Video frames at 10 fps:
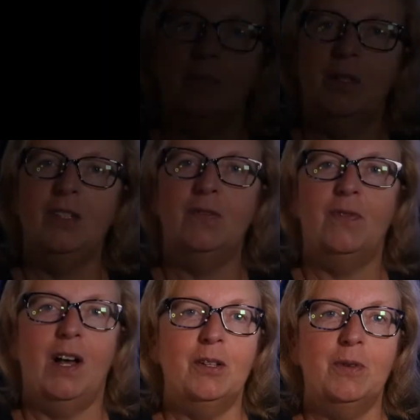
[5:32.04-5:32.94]
Please
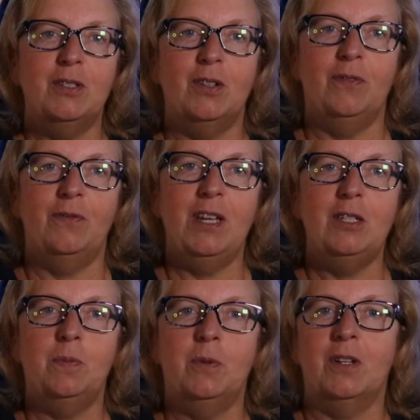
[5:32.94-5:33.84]
follow us on
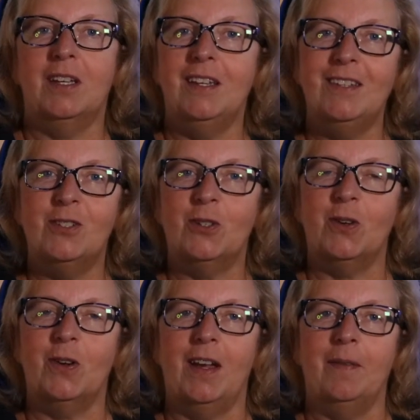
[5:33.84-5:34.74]
Facebook and
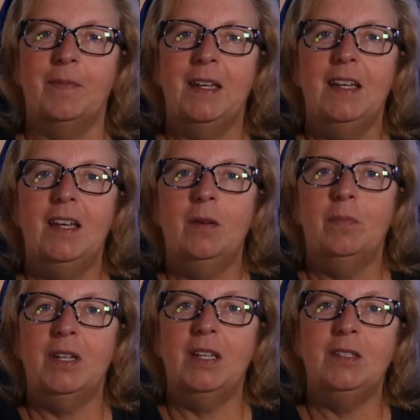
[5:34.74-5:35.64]
Instagram.
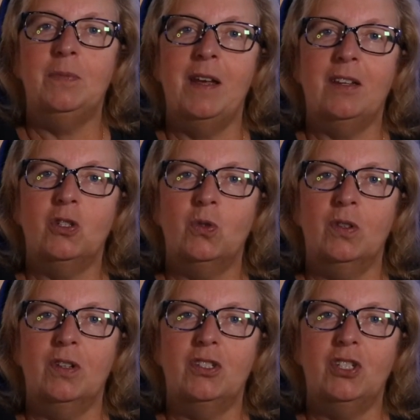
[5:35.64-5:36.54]
Please make
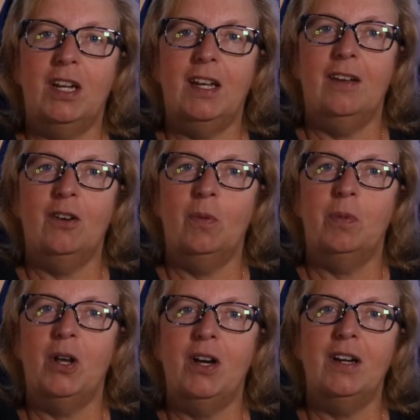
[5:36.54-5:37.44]
sure to check out our
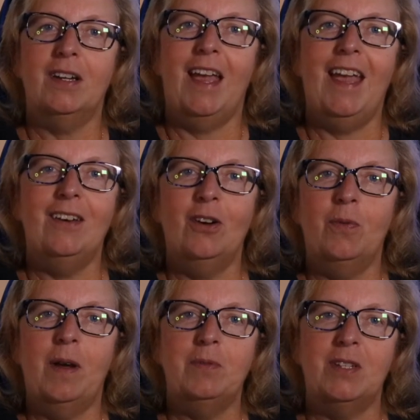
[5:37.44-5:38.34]
blog and our
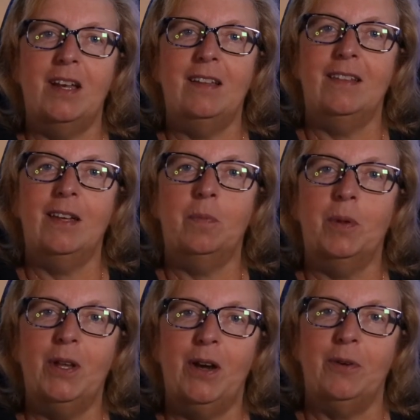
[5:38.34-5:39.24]
website linked
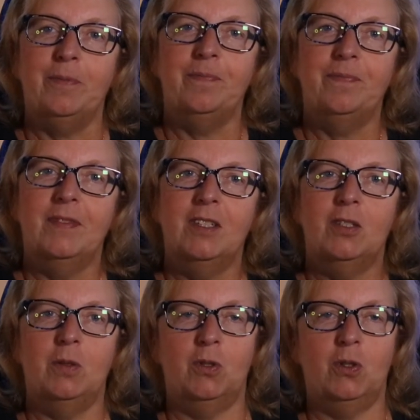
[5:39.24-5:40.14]
below.
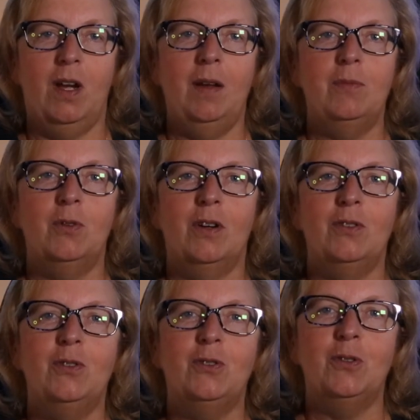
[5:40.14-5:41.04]
Subscribe to our
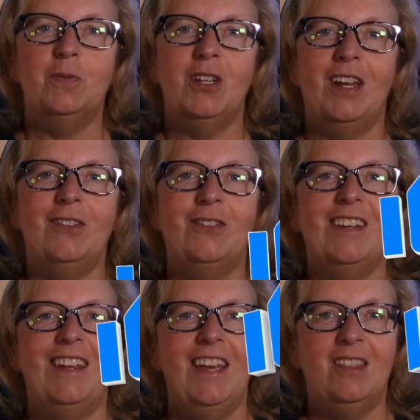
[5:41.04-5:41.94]
YouTube channel
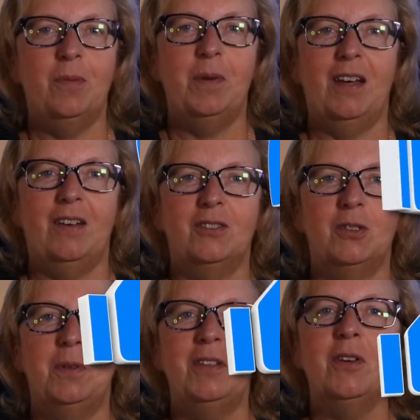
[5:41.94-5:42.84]
and hit the bell to
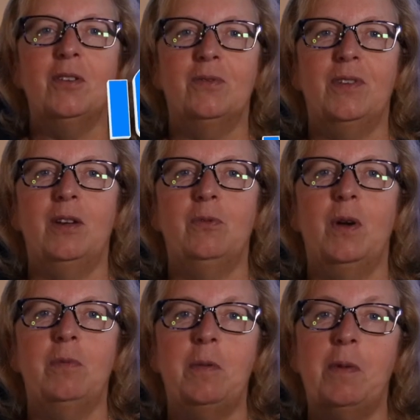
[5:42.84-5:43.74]
be notified
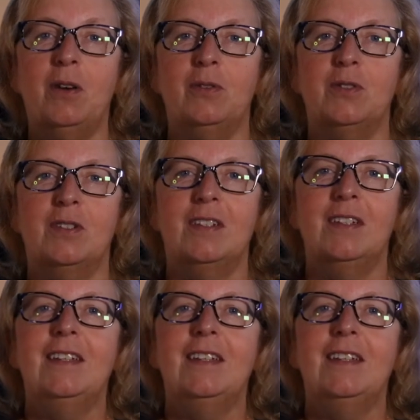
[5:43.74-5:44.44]
when we post.